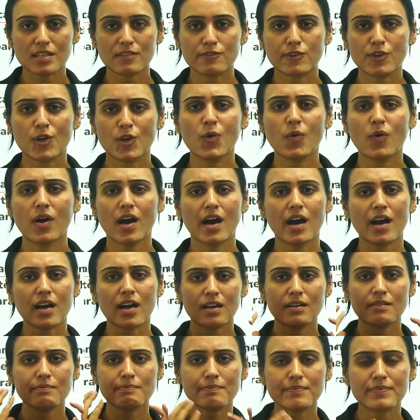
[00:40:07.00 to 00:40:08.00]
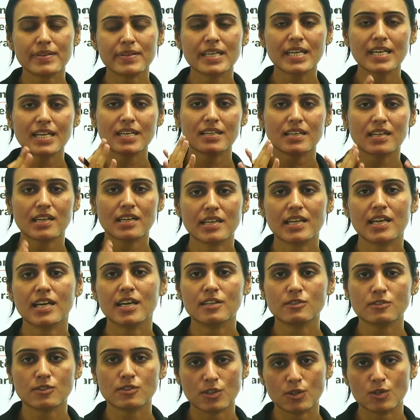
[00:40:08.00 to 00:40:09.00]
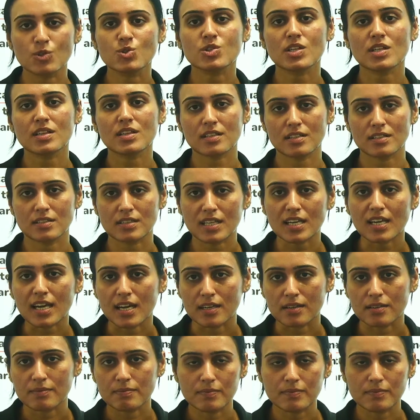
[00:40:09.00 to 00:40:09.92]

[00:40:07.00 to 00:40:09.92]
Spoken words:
you a complete clear solution in the end.